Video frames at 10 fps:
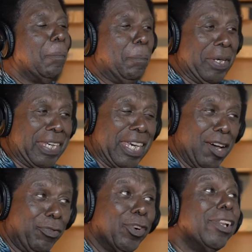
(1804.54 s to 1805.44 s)
Be
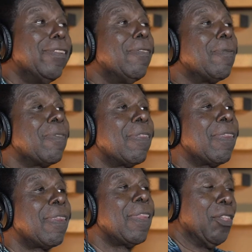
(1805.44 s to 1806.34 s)
careful.
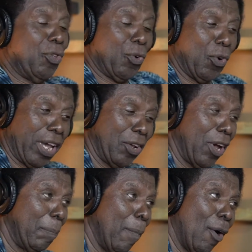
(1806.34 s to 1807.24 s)
You could get your
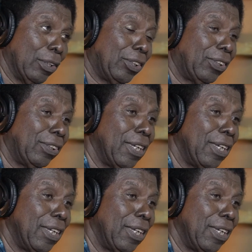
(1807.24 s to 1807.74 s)
head bounce